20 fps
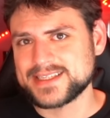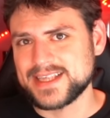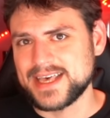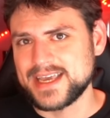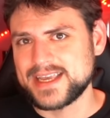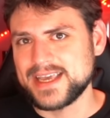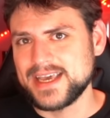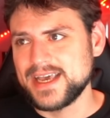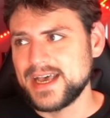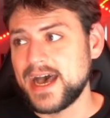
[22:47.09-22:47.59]

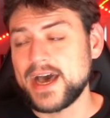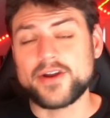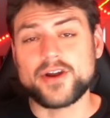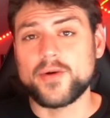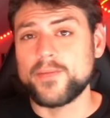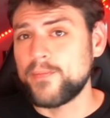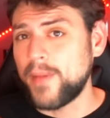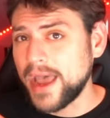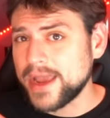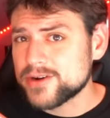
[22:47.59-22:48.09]
Like, I
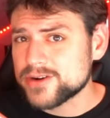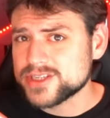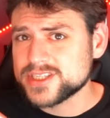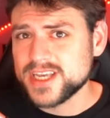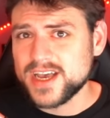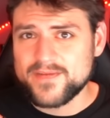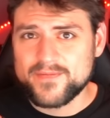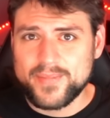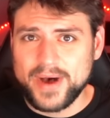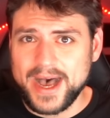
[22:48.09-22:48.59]
don't know,
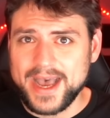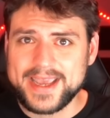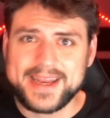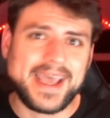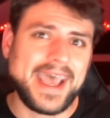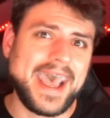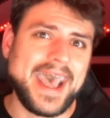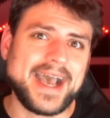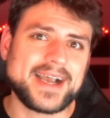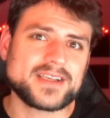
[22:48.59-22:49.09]
Microsoft buying
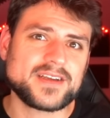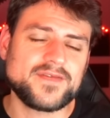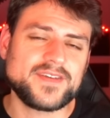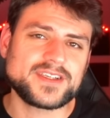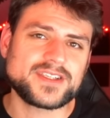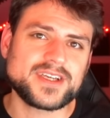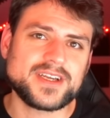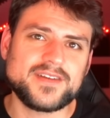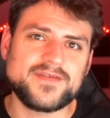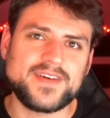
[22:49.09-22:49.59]

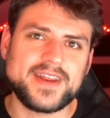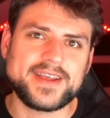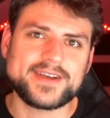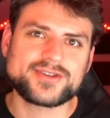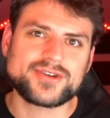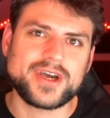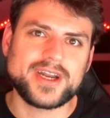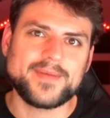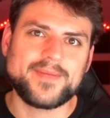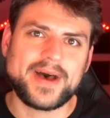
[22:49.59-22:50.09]
Activision, NVIDIA
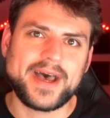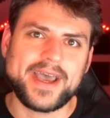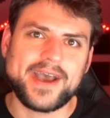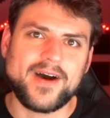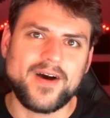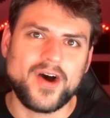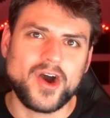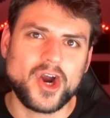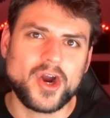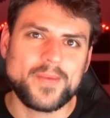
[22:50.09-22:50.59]
trying to buy
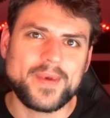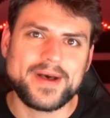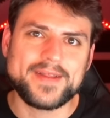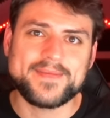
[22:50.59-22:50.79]
ARM.